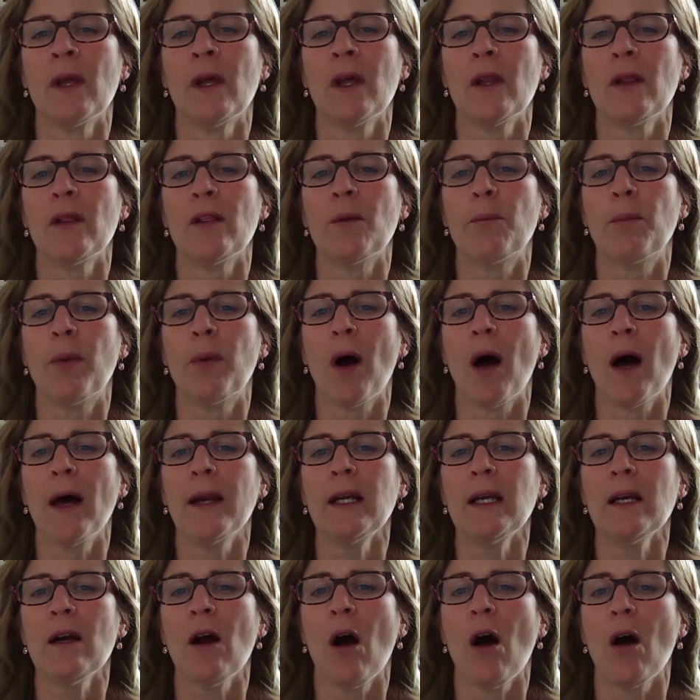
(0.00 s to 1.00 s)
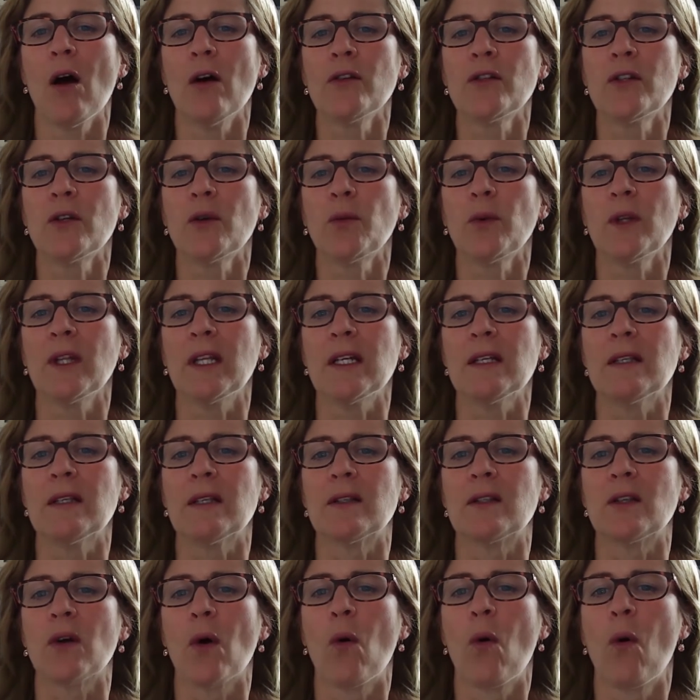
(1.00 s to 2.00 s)
The body also
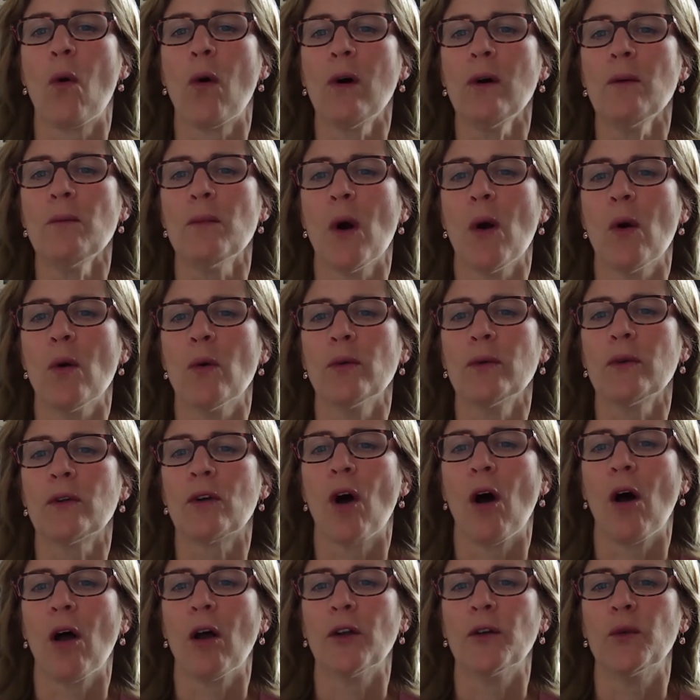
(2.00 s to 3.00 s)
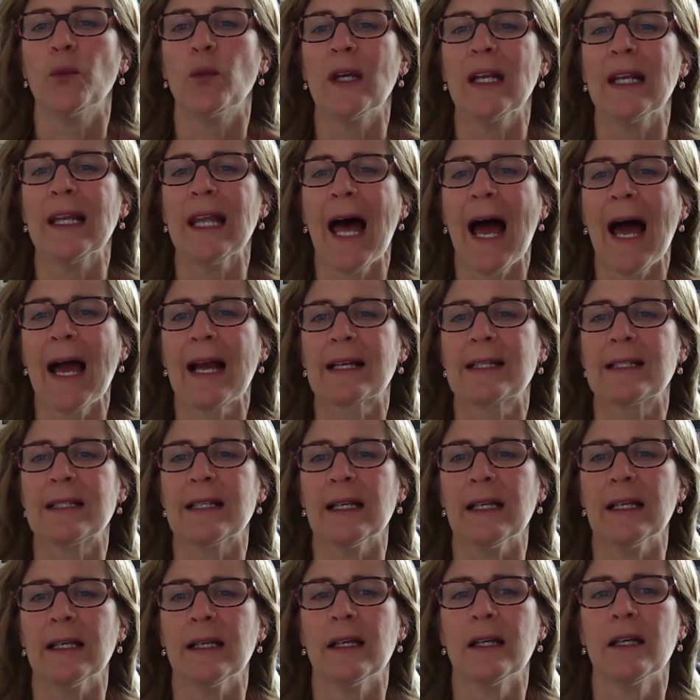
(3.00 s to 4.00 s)
releases a hormone called
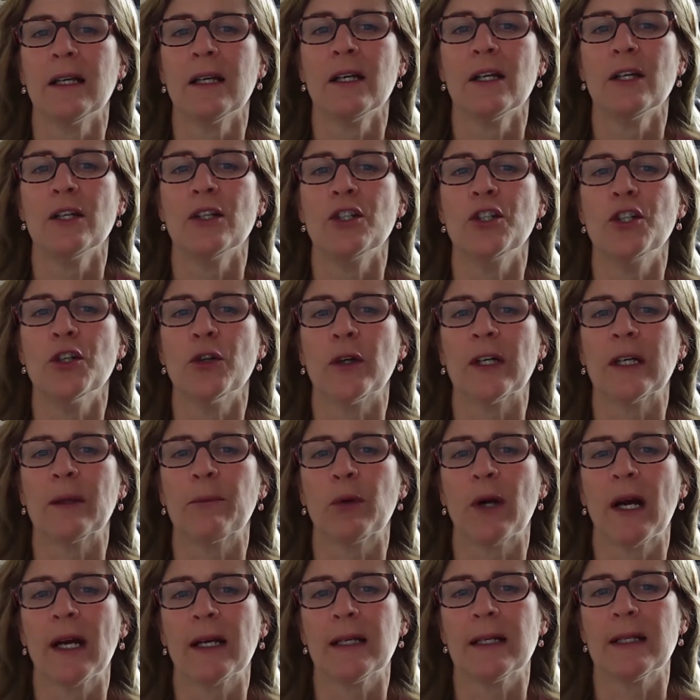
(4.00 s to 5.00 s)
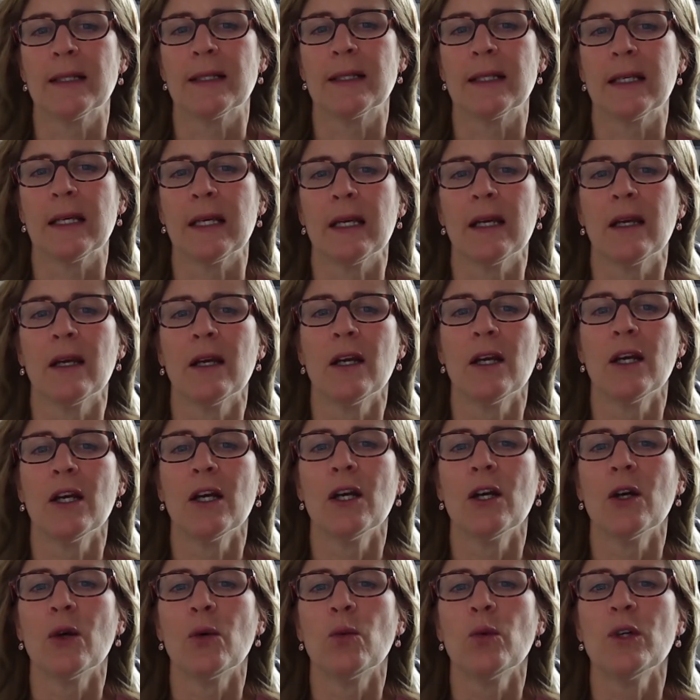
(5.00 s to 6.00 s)
relaxin during pregnancy,
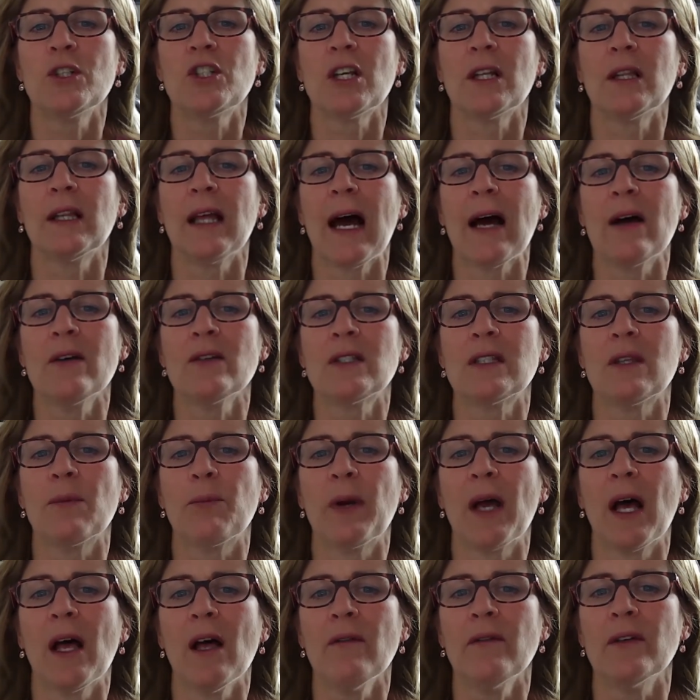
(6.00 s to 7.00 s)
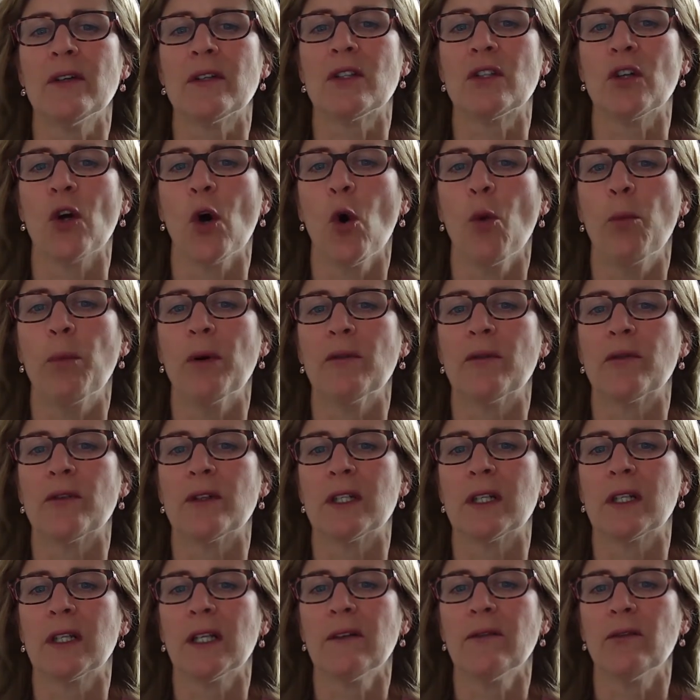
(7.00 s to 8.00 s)
which allows the pelvis to open for
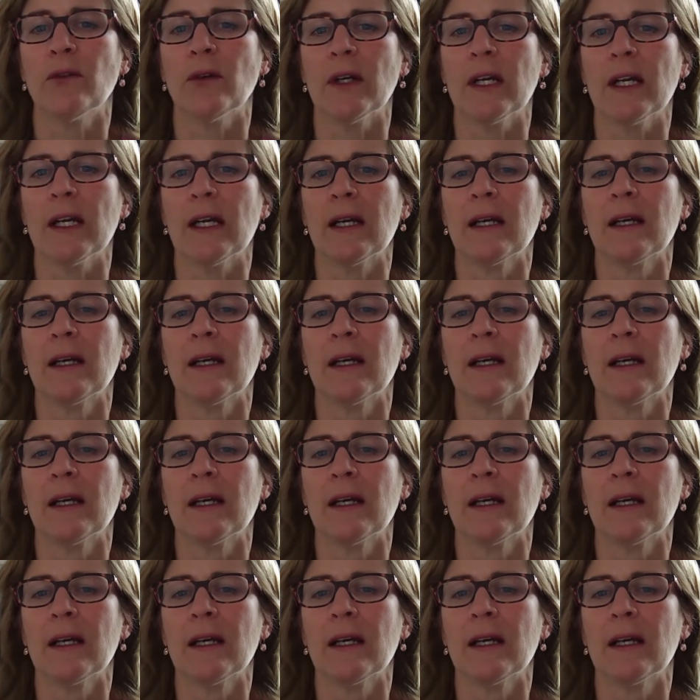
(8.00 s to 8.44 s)
delivery.